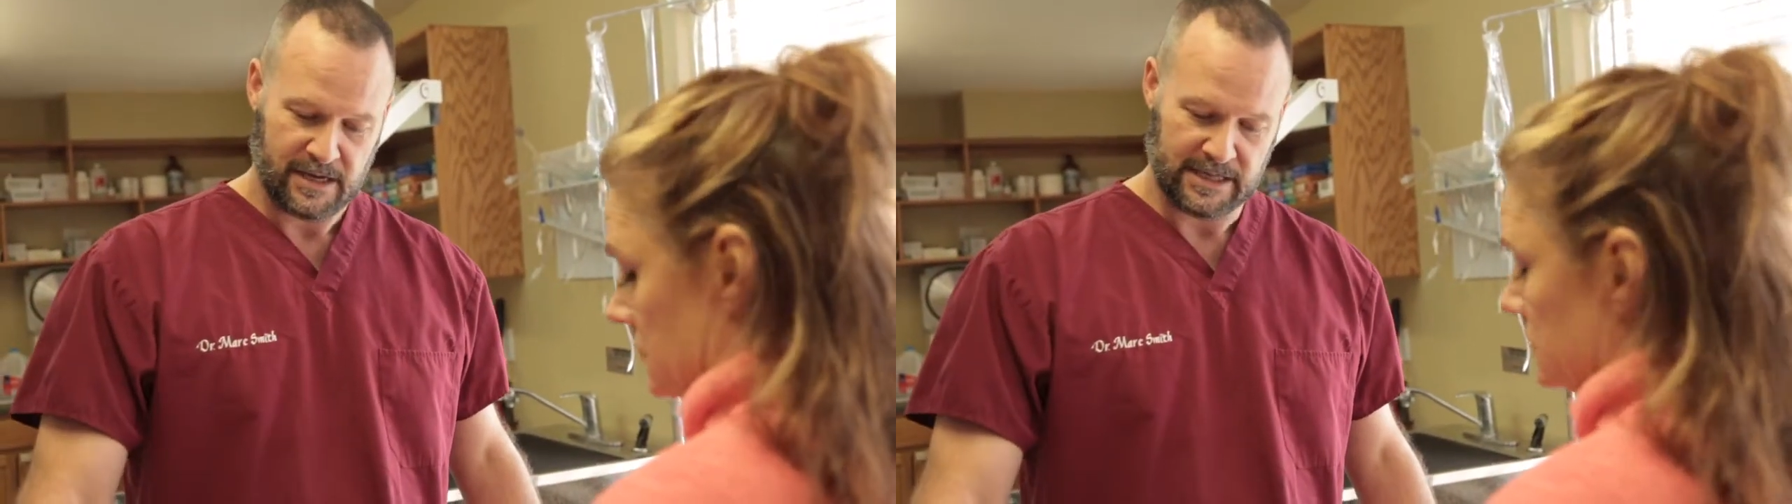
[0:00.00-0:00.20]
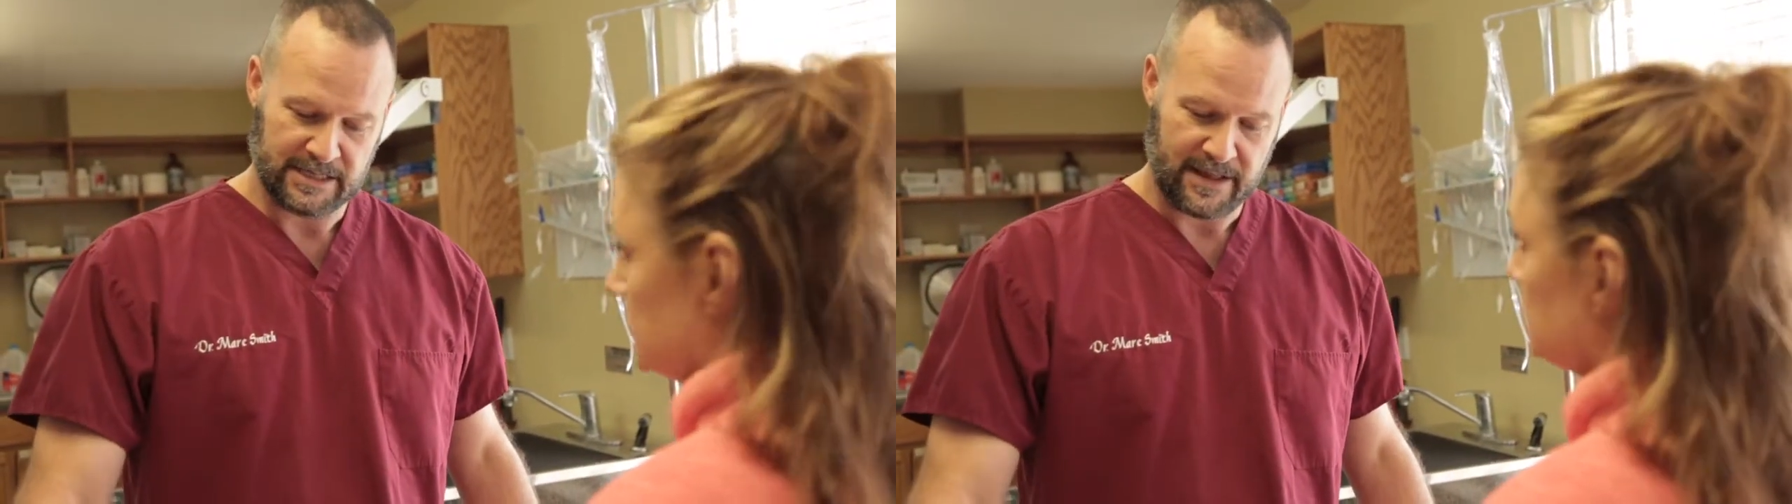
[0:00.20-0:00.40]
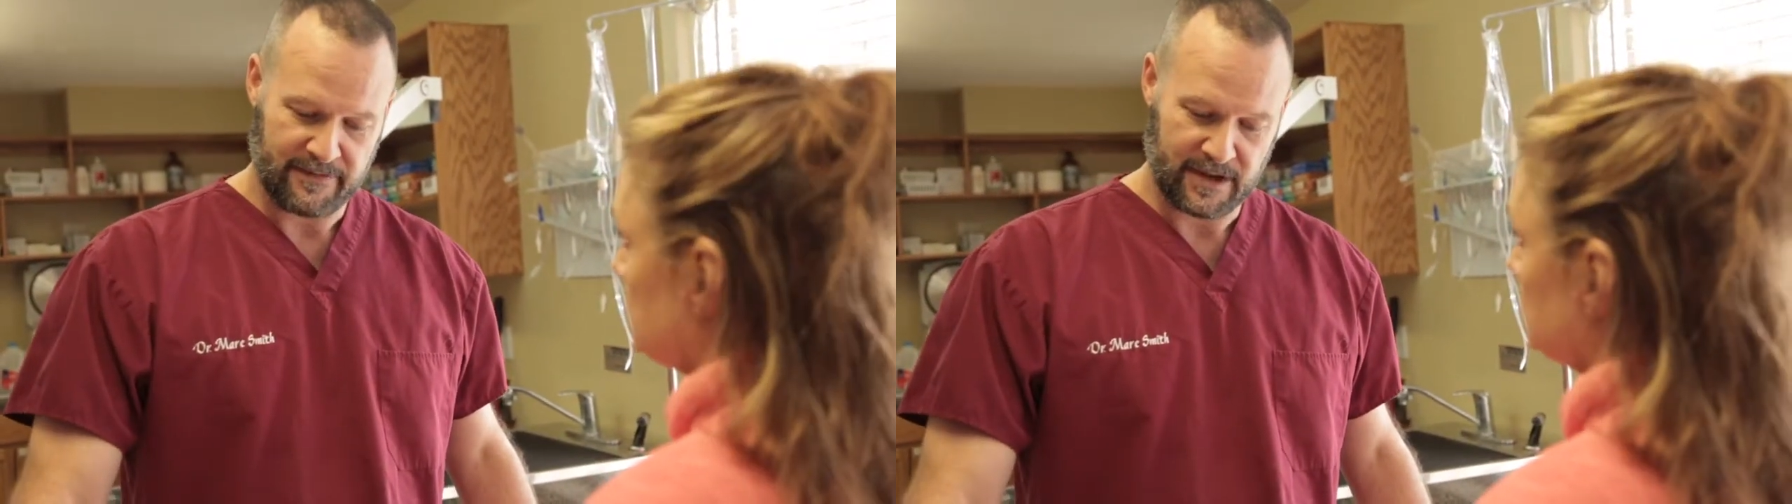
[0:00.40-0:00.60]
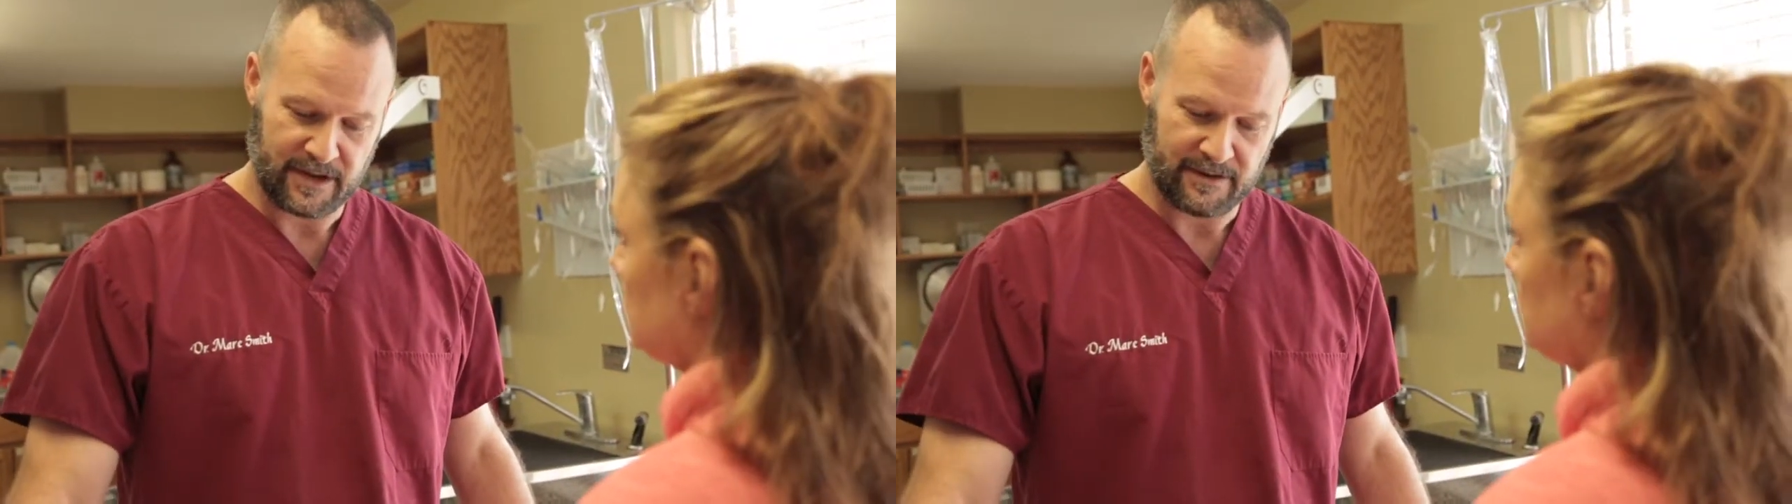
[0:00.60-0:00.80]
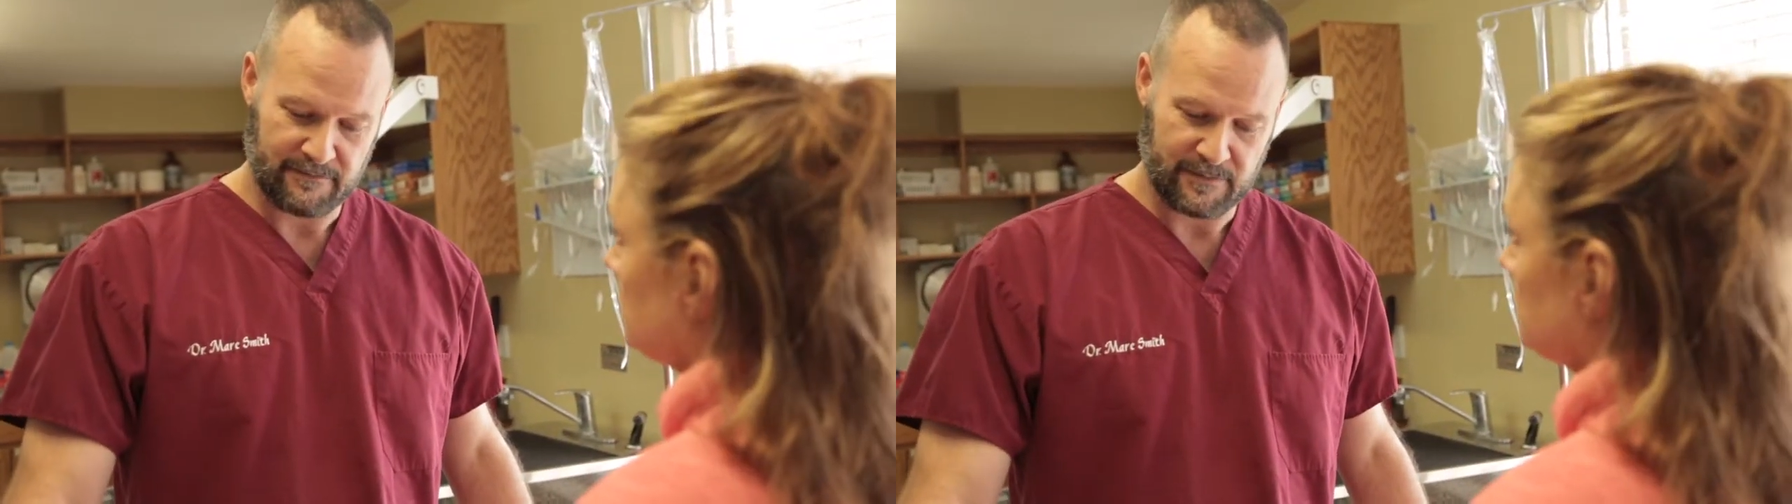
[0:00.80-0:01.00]
is, I
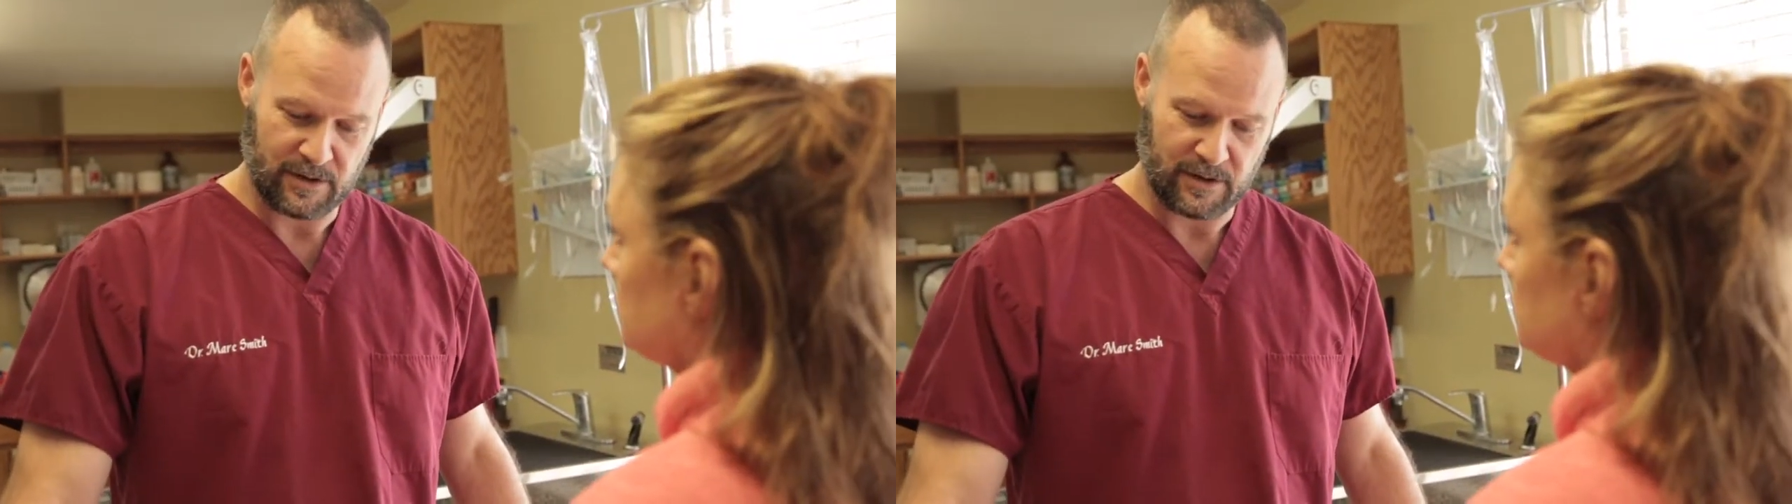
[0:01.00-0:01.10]
think,